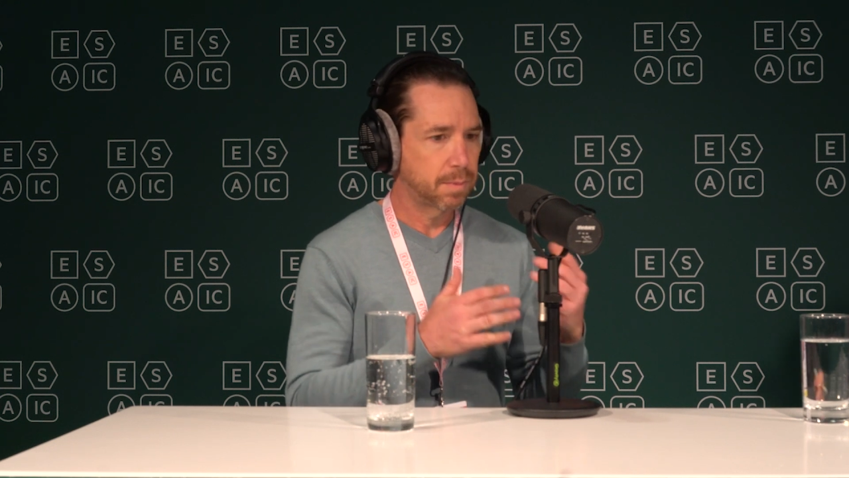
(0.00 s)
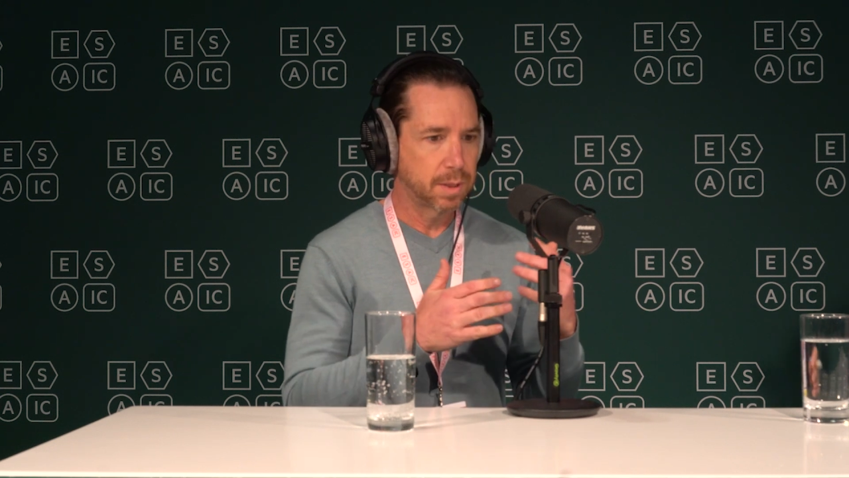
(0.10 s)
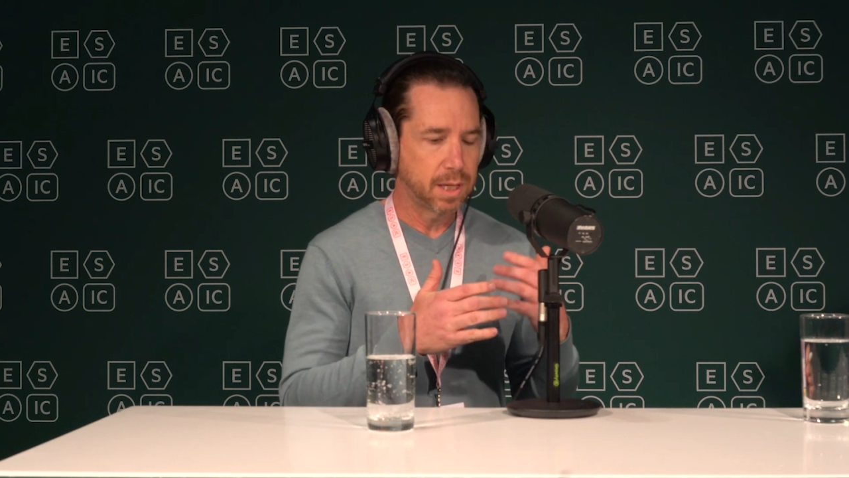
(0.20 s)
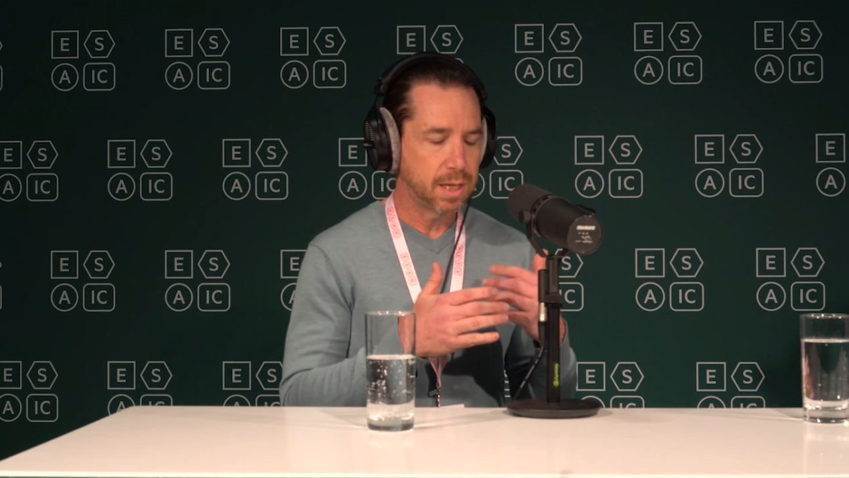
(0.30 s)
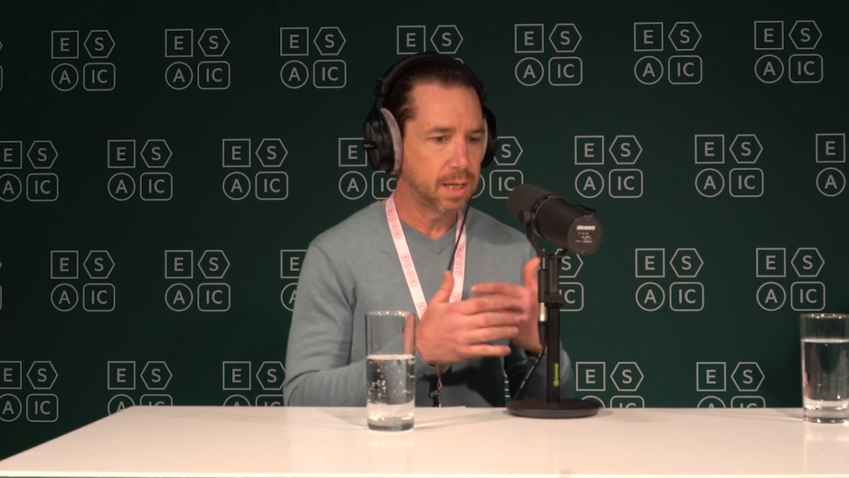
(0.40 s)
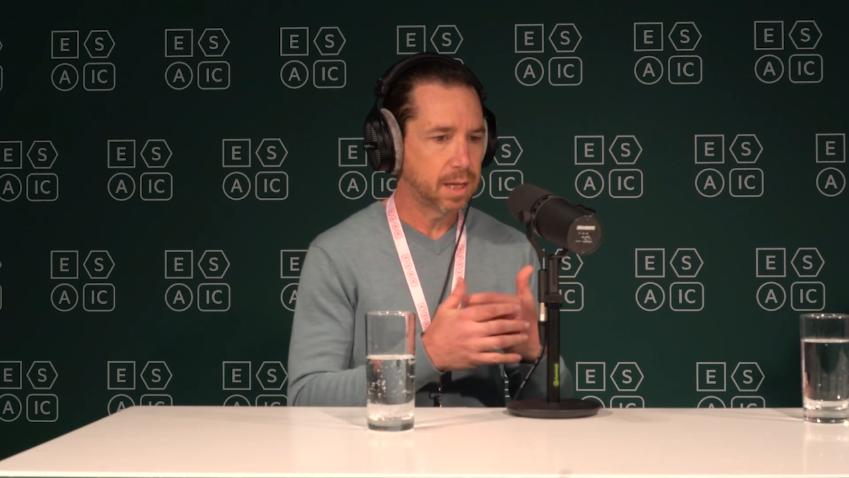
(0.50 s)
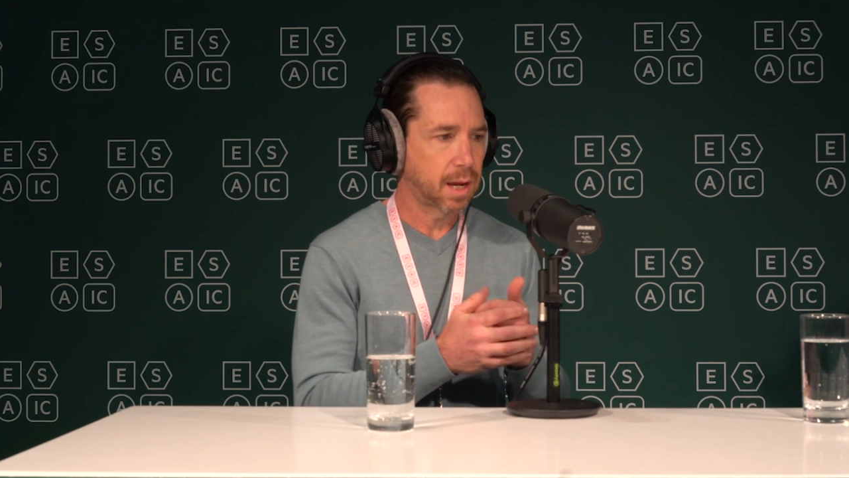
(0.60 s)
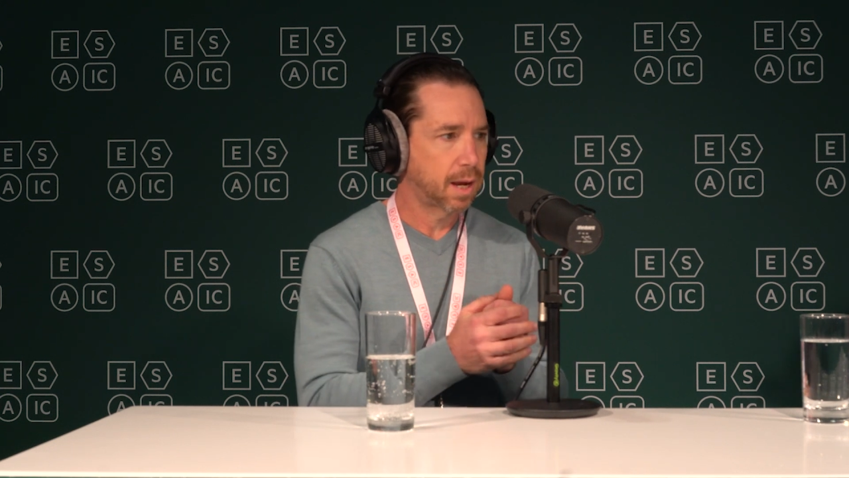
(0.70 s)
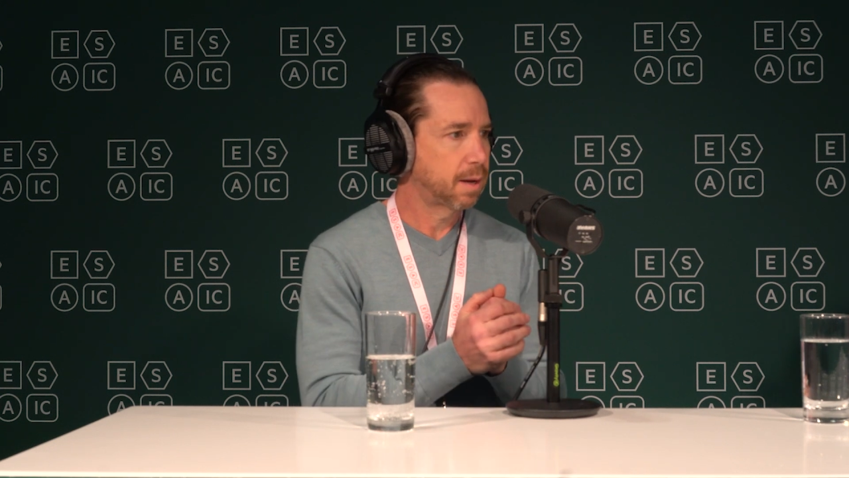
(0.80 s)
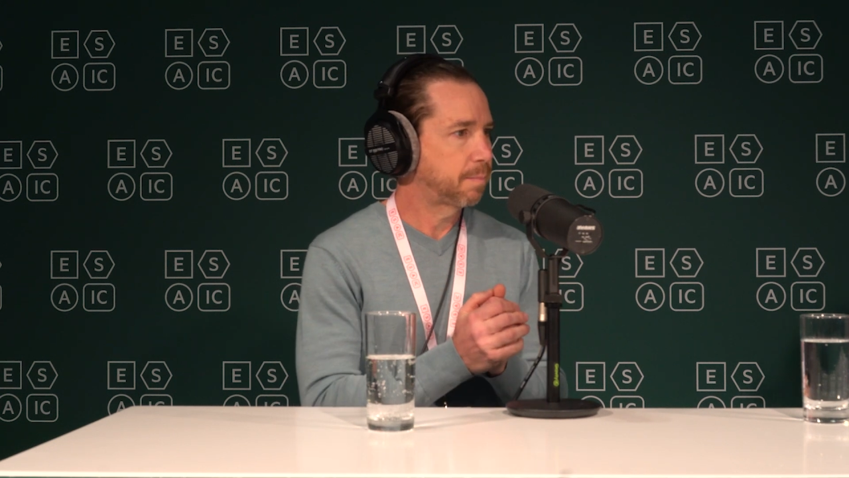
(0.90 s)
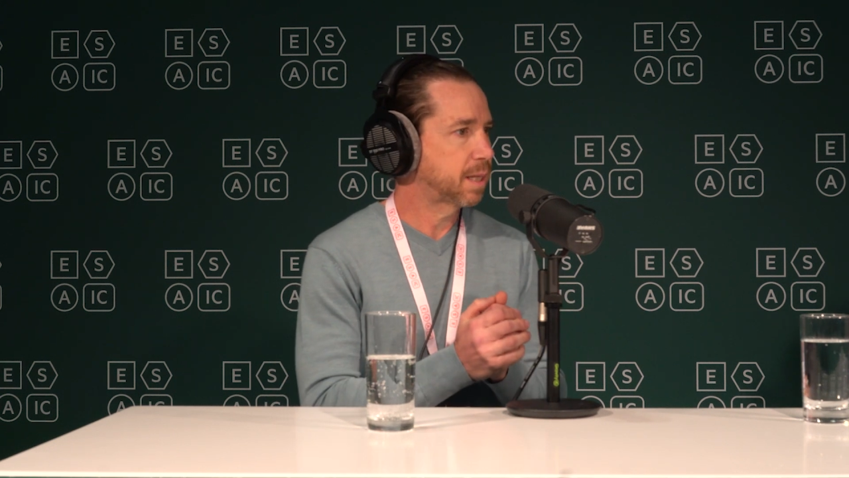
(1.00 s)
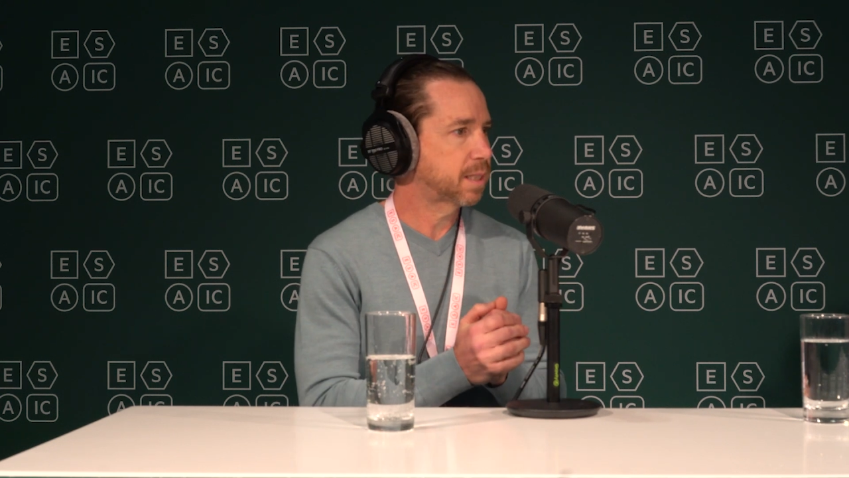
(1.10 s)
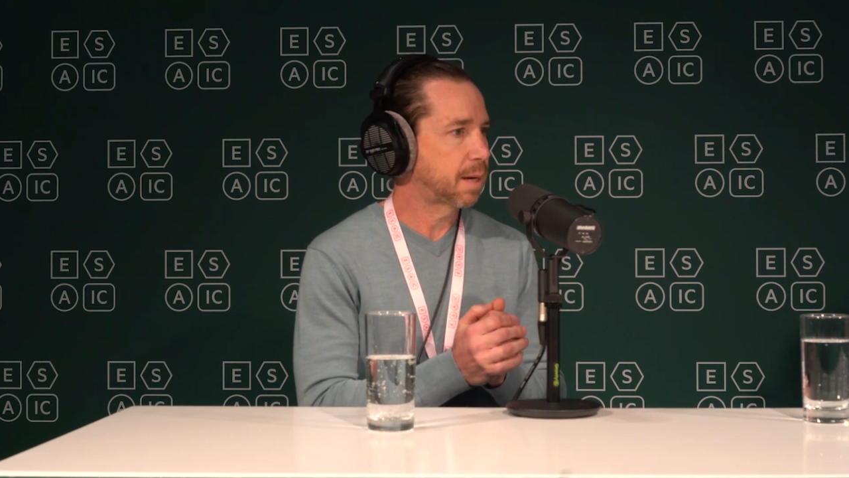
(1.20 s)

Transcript: Best